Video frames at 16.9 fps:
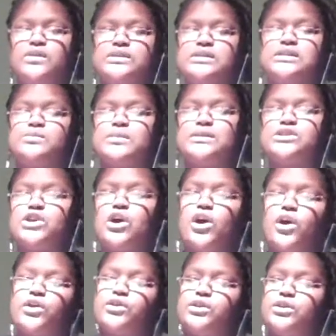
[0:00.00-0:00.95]
This is meant to
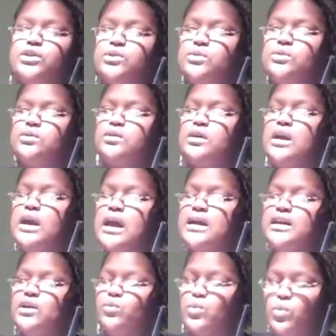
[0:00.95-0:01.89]
hurt you,
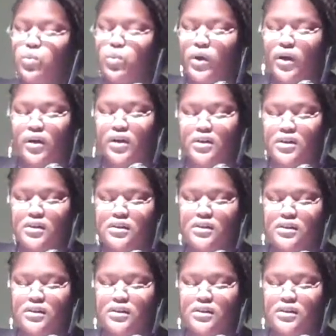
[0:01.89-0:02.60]
and it will work.